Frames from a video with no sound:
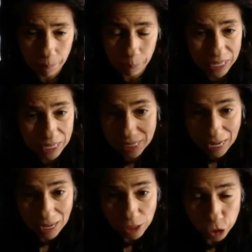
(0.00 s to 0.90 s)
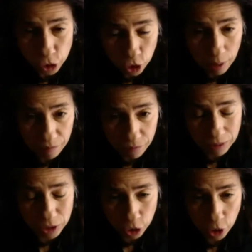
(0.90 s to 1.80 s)
Because it has to start
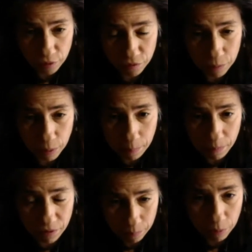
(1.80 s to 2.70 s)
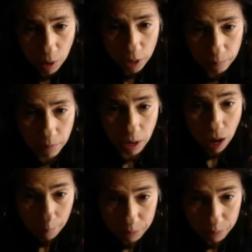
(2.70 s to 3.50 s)
from the bottom up,